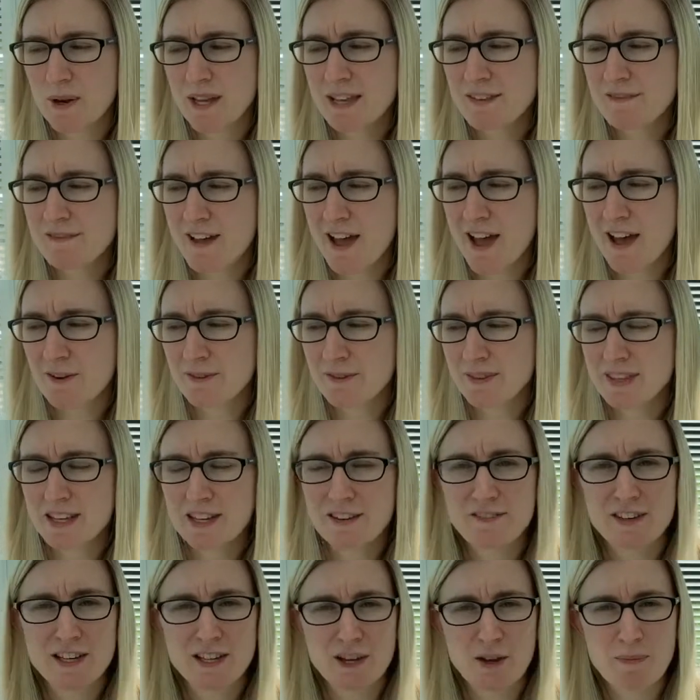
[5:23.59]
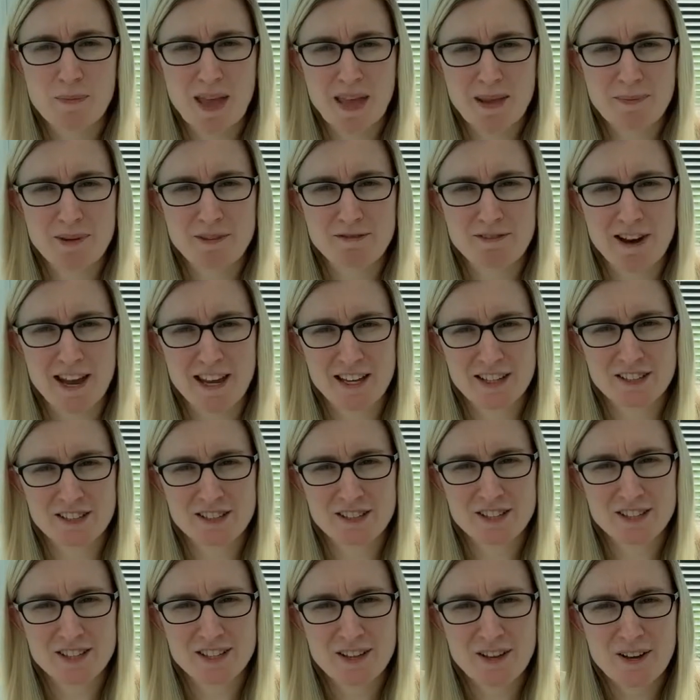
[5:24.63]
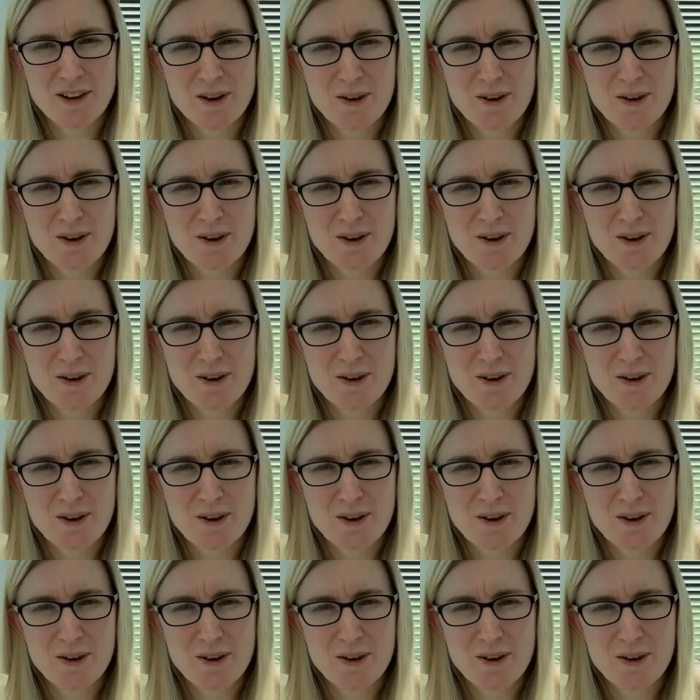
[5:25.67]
we found the Aveeno baby range